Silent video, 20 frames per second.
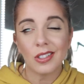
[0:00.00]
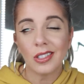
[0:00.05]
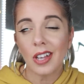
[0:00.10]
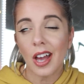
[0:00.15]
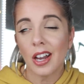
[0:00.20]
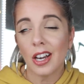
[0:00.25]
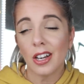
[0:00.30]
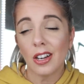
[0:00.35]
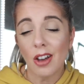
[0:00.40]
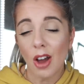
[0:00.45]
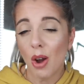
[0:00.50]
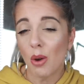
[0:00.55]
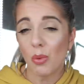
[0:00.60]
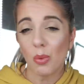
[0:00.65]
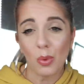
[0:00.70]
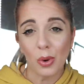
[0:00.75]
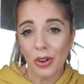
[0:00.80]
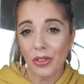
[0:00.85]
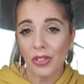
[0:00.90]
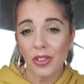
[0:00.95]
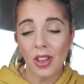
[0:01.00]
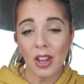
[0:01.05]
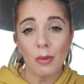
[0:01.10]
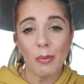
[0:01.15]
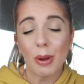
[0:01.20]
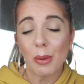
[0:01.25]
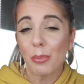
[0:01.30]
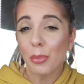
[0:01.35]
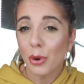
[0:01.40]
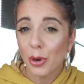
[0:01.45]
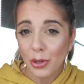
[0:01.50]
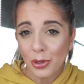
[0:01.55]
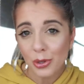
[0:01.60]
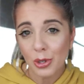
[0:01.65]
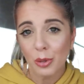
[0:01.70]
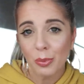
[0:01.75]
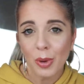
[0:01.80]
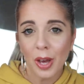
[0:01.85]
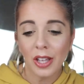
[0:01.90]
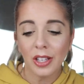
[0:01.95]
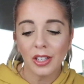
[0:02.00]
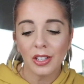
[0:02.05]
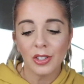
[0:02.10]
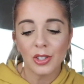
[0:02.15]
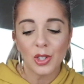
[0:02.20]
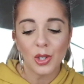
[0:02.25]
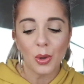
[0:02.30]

just kind of not worth it in my personal opinion.